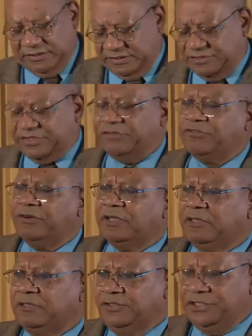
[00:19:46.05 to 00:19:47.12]

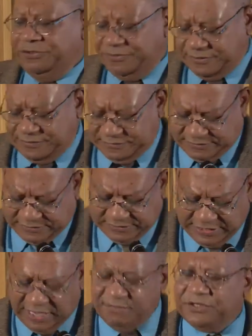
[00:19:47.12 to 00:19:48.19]
citric juice, uh,
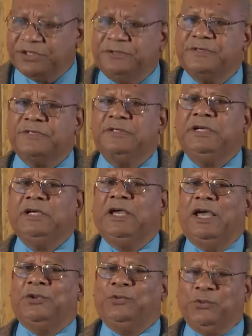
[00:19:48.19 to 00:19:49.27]
lime juice,
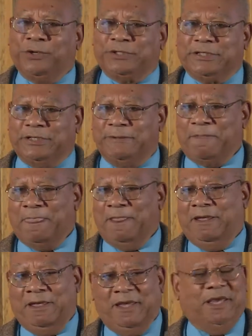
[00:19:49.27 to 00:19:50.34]
and water.
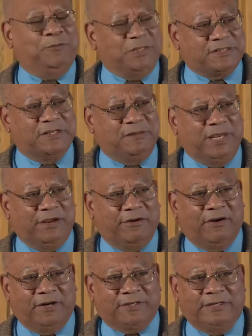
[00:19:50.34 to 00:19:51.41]
And we still make
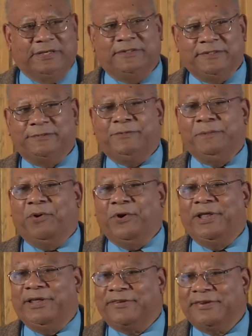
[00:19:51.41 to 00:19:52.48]
grog today, although we
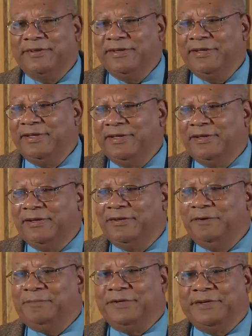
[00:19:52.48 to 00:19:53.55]
boil it. And
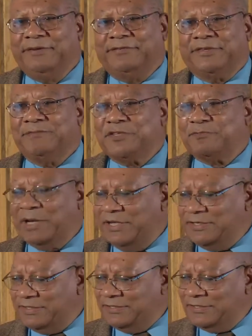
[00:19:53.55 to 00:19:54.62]
you put in some
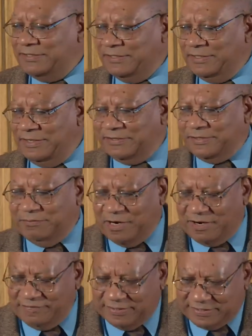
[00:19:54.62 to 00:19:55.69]
spices, and it's a
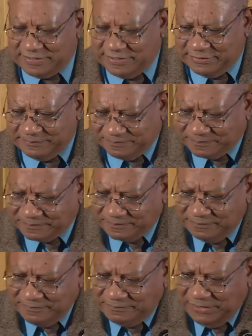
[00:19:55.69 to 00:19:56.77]
marvelous thing.
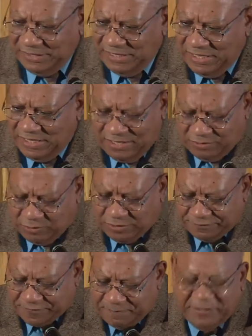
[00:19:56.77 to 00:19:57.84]
One
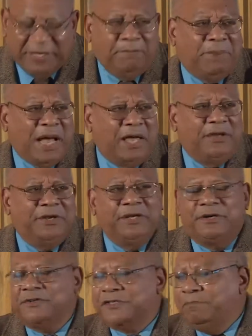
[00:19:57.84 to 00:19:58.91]
of the big
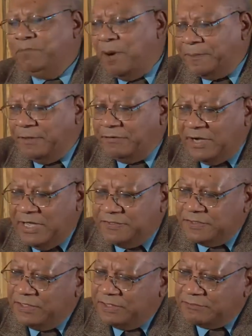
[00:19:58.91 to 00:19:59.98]
pioneers in
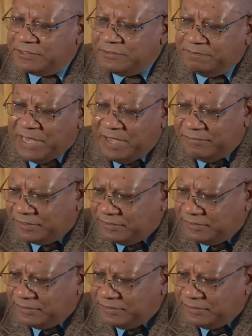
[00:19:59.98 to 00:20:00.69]
popularizing it was a pirate